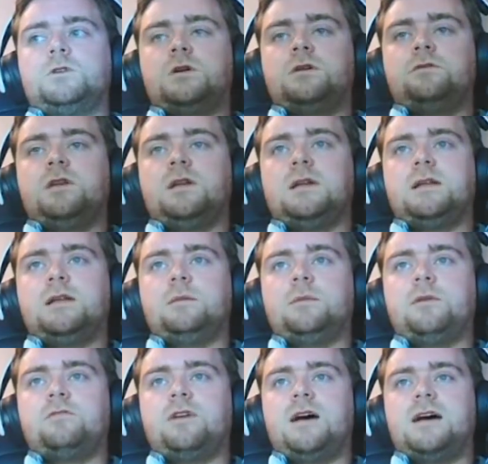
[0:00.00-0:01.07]
Hit a little
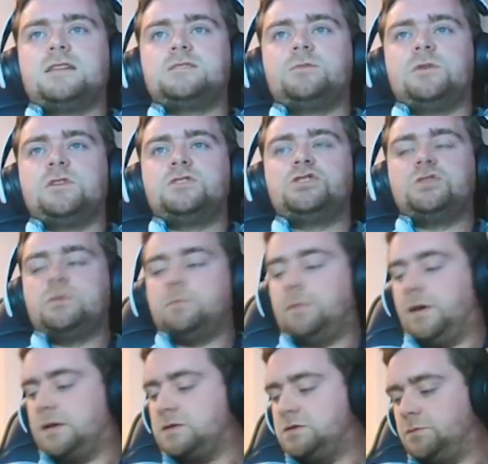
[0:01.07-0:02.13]
bit fast, but it shouldn't
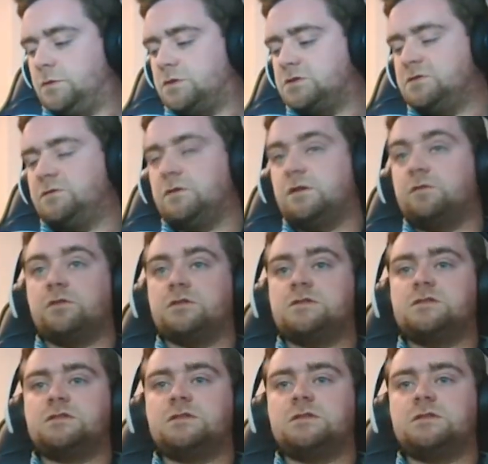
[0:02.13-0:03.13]
make too much of a difference.